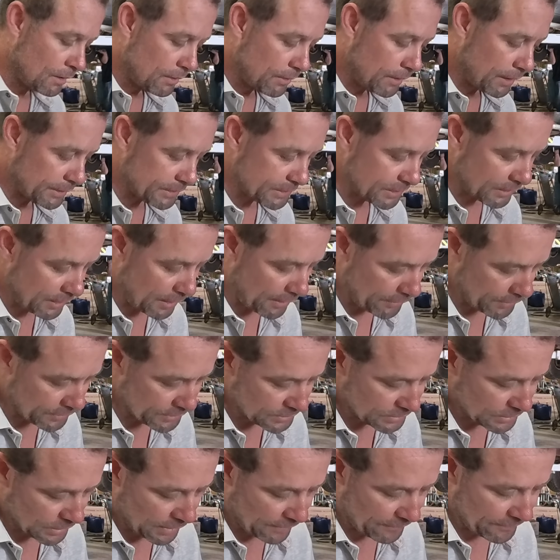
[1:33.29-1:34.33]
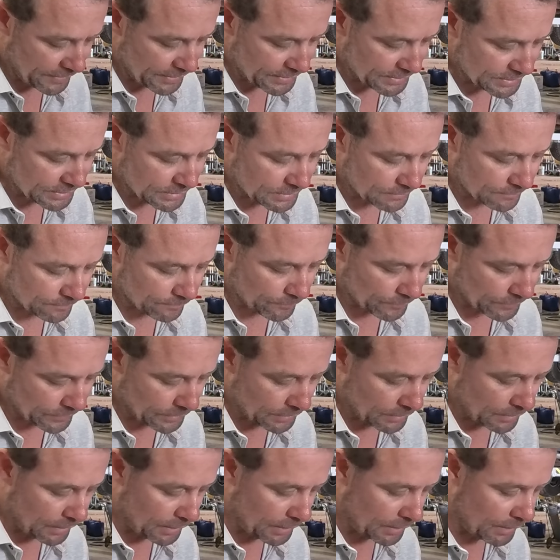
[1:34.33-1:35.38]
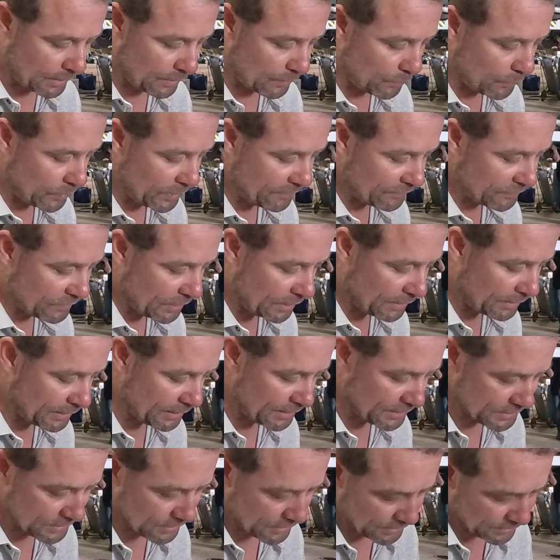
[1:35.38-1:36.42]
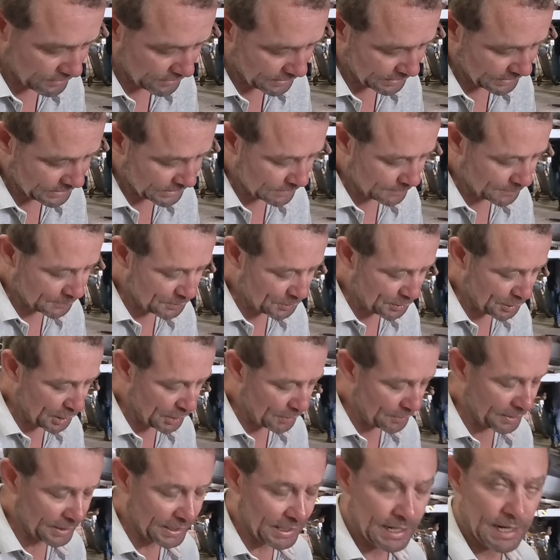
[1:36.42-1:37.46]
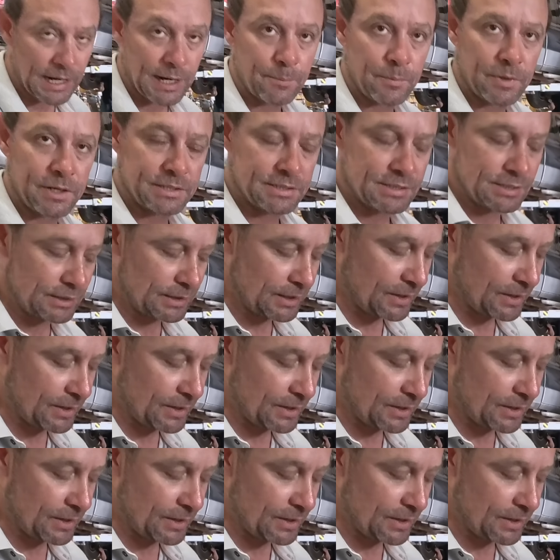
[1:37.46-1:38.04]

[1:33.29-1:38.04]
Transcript: there's another service. We've done this on like some Toyota Camrys and